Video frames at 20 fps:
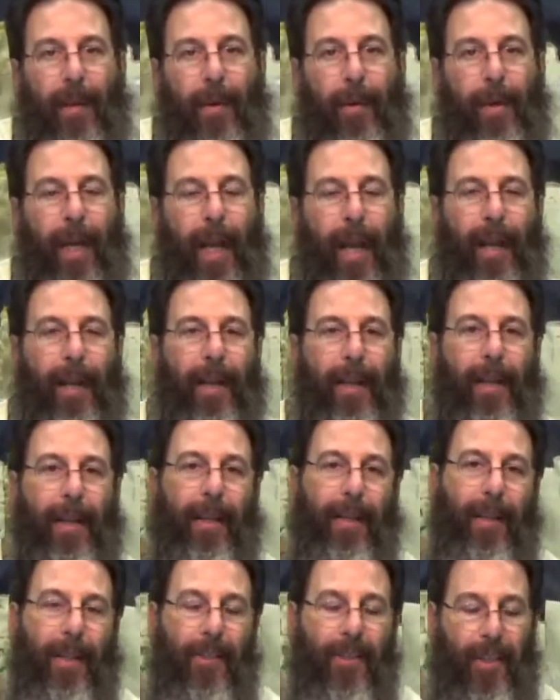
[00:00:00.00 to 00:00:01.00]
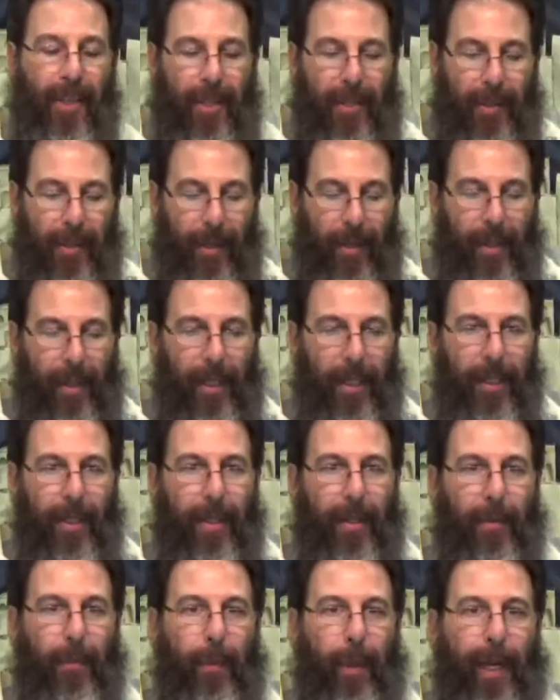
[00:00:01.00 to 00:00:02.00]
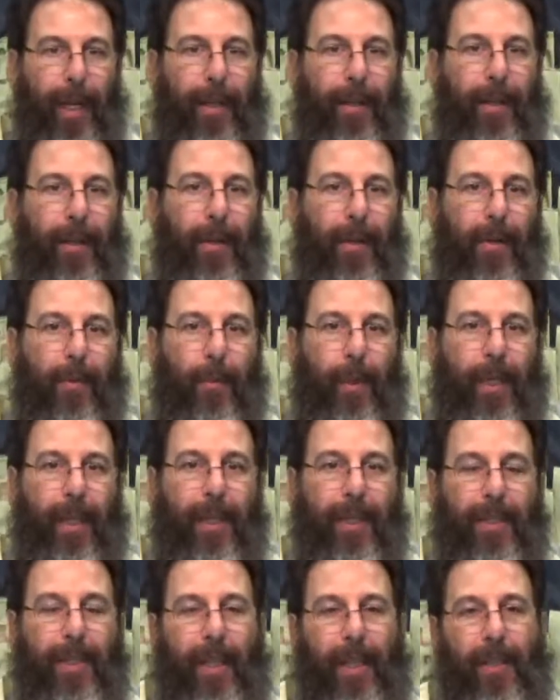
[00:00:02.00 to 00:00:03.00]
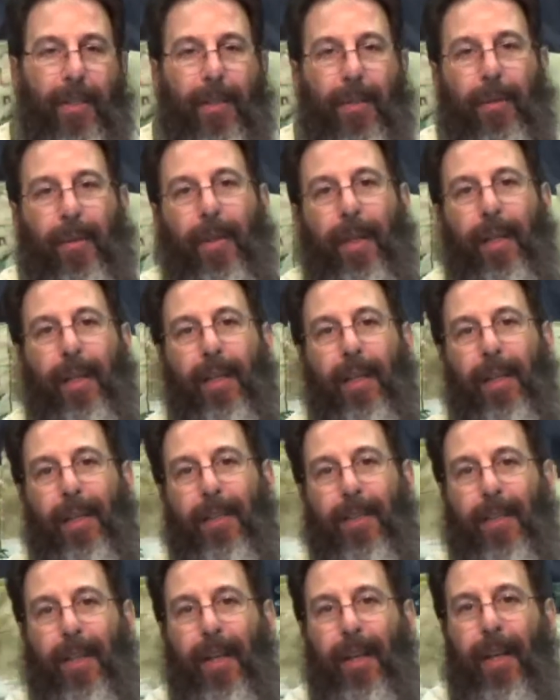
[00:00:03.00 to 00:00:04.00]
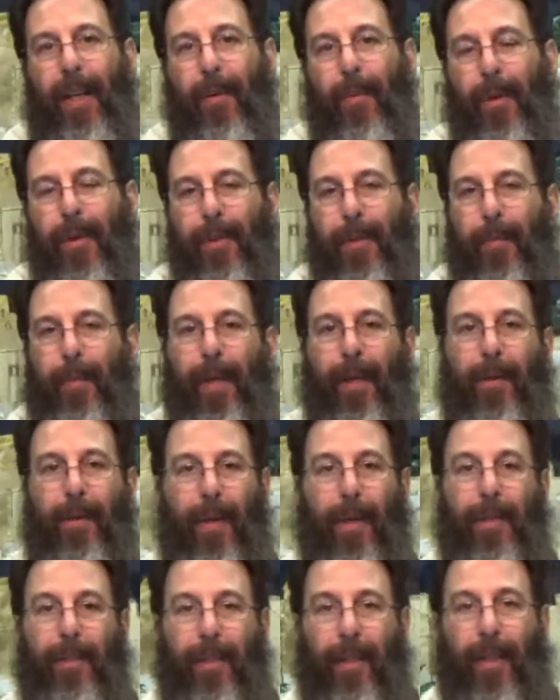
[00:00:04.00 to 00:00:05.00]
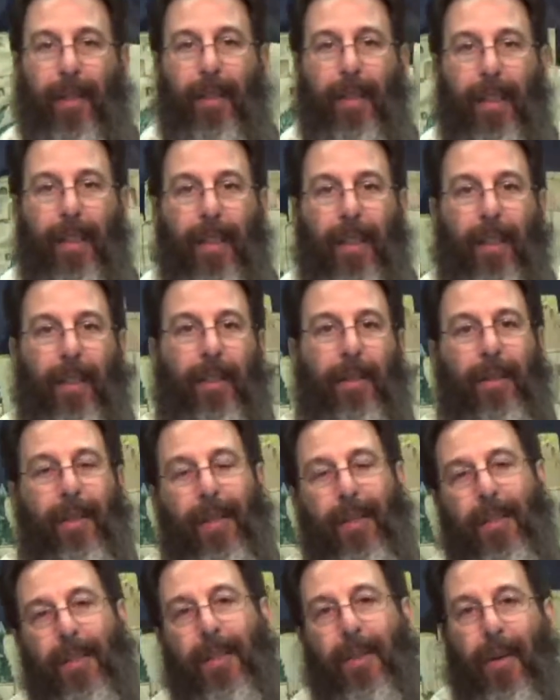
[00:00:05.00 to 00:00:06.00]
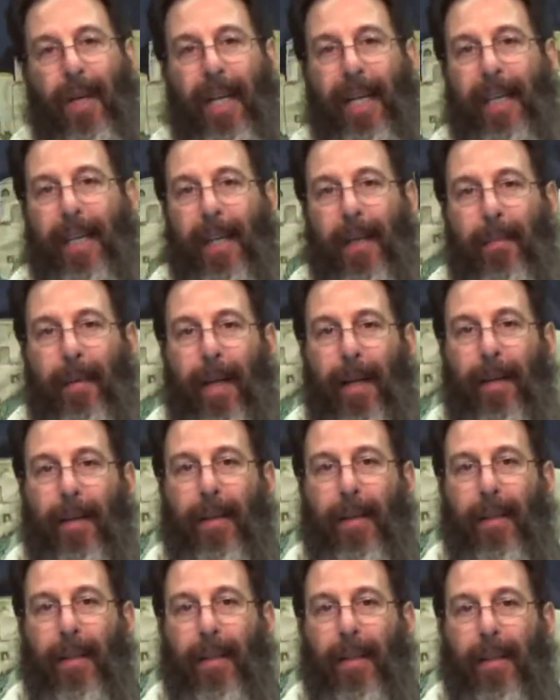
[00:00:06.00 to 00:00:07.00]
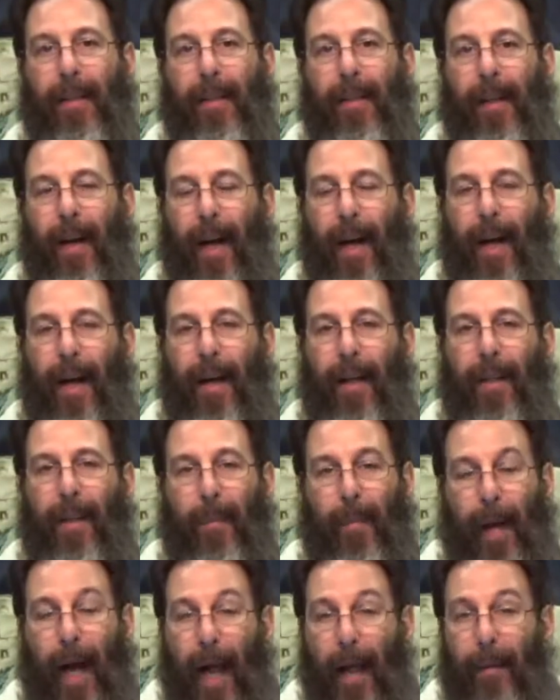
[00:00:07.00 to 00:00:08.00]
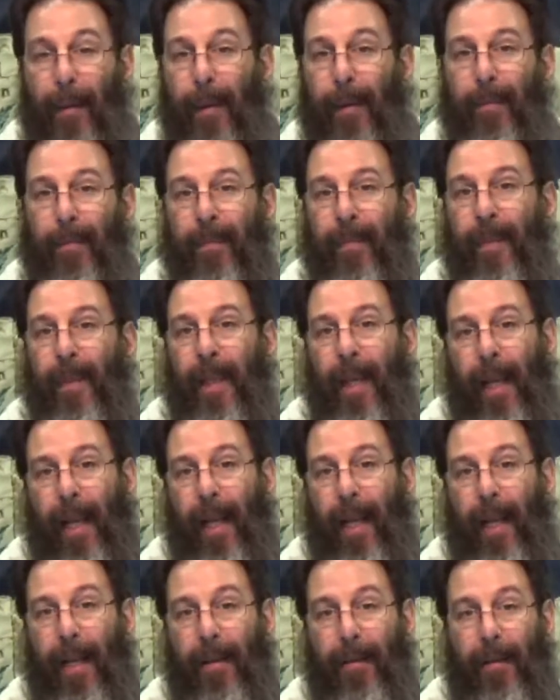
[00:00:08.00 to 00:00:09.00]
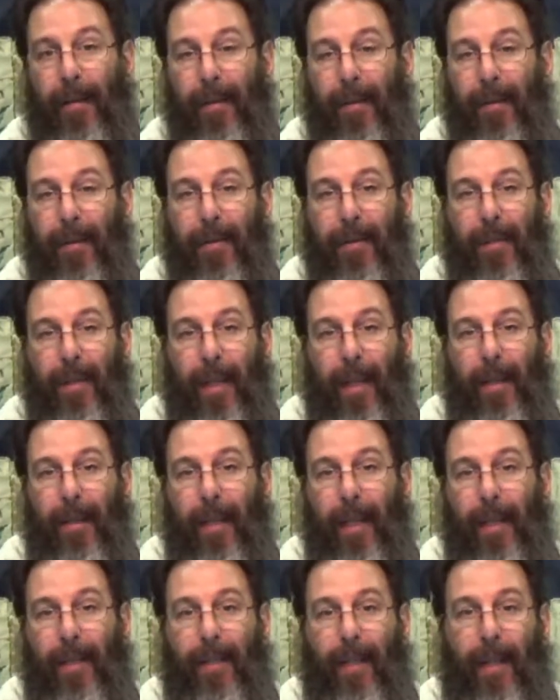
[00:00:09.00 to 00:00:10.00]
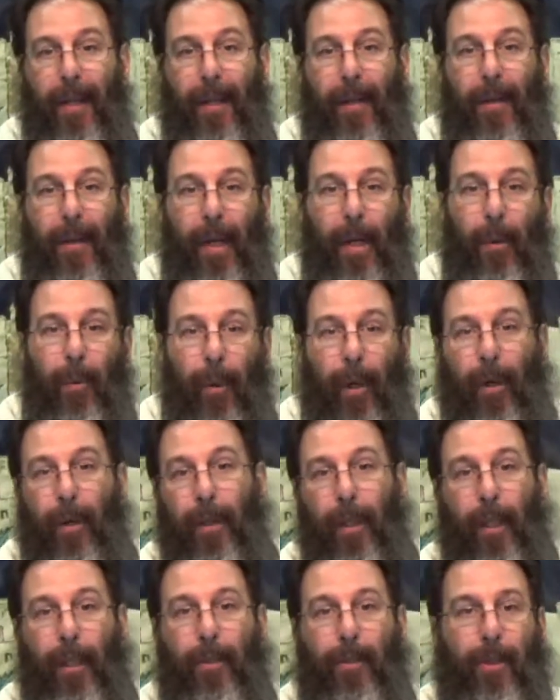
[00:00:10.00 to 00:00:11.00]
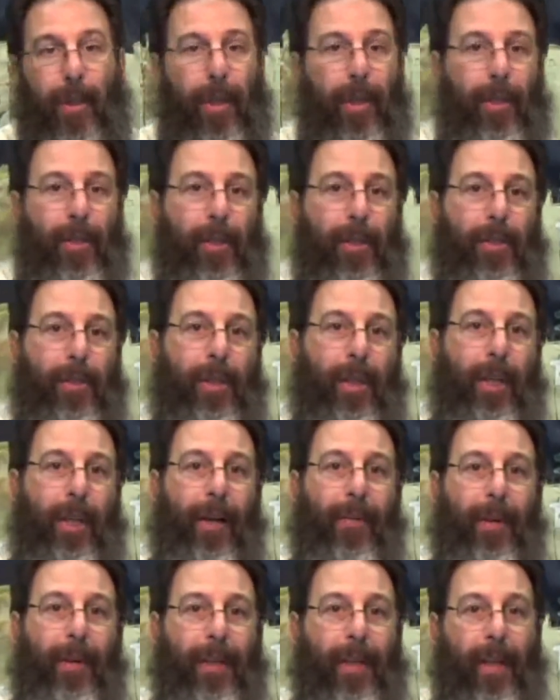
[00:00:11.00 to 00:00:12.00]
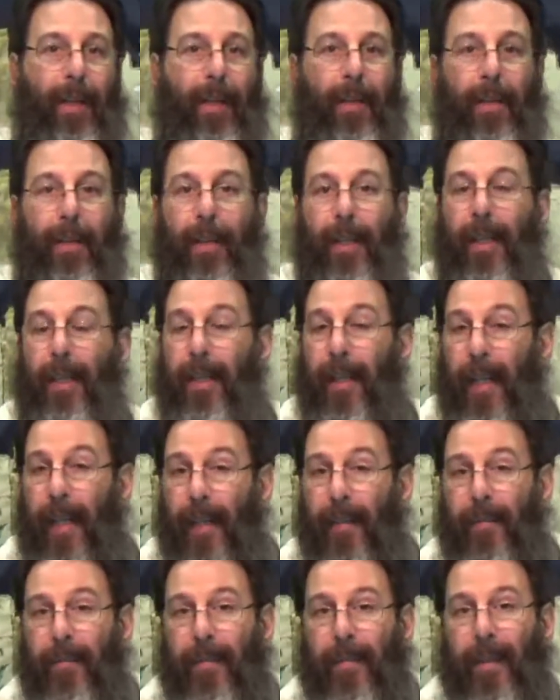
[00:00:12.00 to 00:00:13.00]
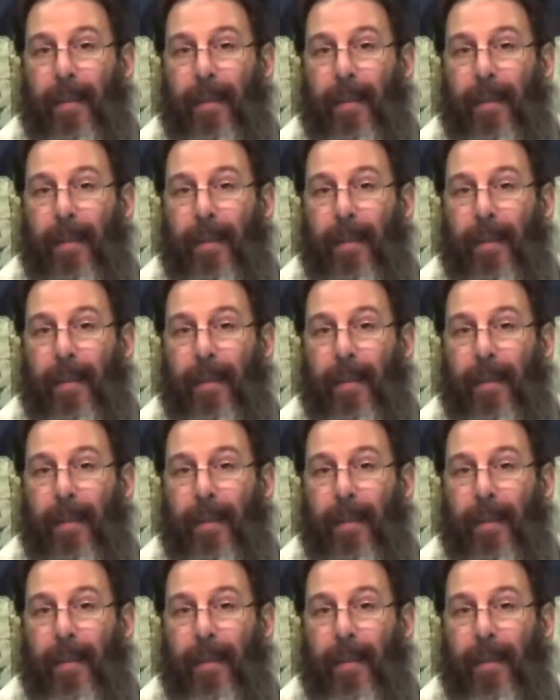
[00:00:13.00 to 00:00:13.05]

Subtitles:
Okay? This is when you're witnessing to a Sunday worshiping Christian who doesn't know anything about the Bible, and they say to you, well, Jesus did everything. He did.